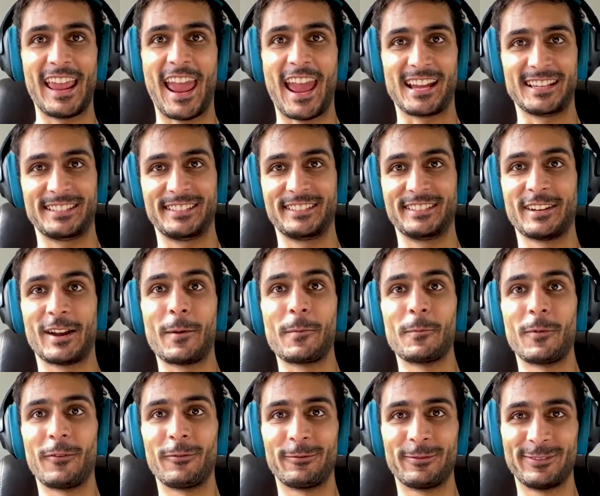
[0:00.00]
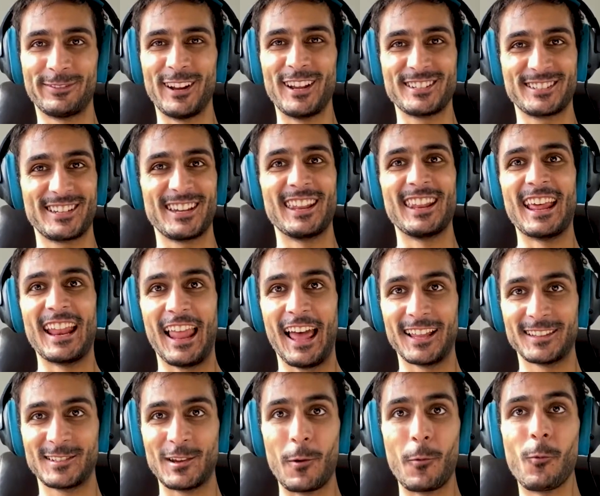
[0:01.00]
extra professional
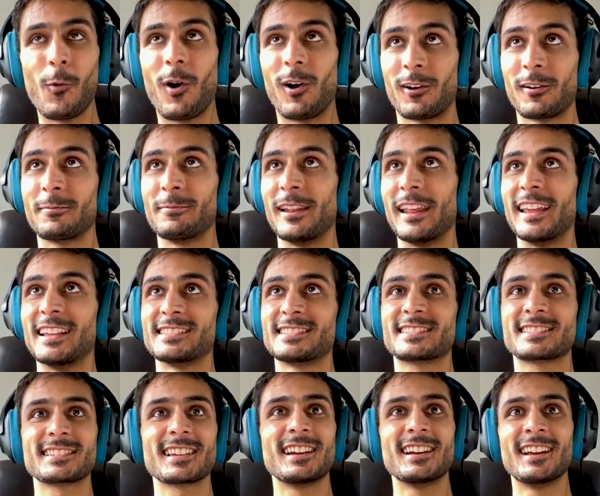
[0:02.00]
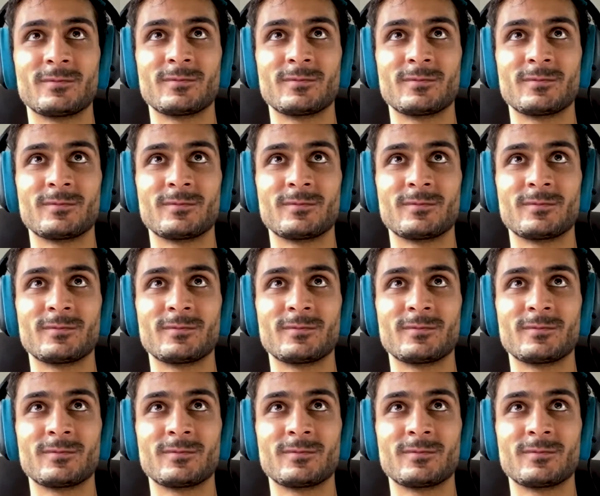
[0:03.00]
at your workplace.